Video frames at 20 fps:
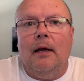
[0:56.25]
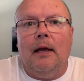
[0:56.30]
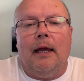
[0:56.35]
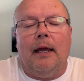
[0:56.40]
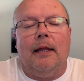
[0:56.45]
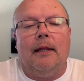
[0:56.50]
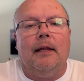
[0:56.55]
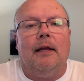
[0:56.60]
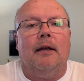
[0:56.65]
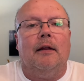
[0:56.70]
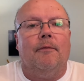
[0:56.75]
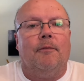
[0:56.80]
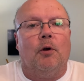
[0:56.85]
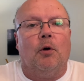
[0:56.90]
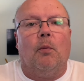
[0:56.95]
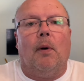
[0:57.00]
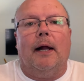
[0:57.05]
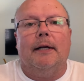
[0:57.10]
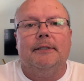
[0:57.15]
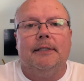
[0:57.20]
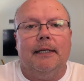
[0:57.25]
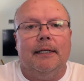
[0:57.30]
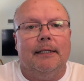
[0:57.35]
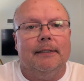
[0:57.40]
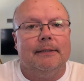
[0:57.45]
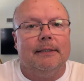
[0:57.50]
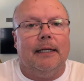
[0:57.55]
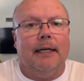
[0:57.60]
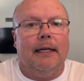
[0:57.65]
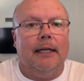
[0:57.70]
and then if you're watching
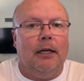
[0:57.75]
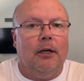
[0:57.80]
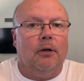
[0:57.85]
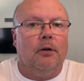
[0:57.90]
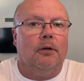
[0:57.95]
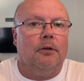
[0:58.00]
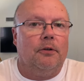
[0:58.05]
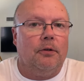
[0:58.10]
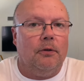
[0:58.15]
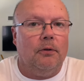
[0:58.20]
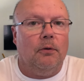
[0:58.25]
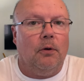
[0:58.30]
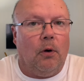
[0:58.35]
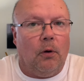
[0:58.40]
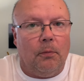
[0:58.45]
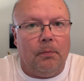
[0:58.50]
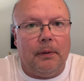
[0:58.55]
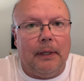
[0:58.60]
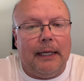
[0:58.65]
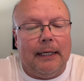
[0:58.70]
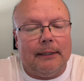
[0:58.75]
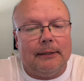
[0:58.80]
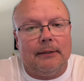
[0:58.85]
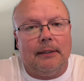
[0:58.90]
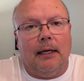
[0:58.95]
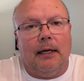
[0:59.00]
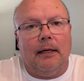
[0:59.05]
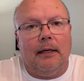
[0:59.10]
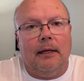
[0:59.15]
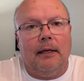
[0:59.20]
this in a year or two, hopefully it's
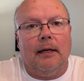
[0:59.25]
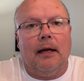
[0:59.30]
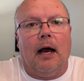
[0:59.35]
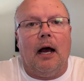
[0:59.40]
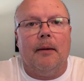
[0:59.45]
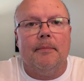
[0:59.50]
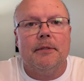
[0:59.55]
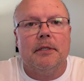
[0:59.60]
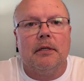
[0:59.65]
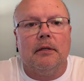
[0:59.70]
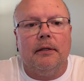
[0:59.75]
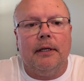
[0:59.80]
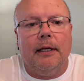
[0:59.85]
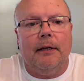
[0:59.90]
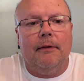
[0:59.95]
not an obsolete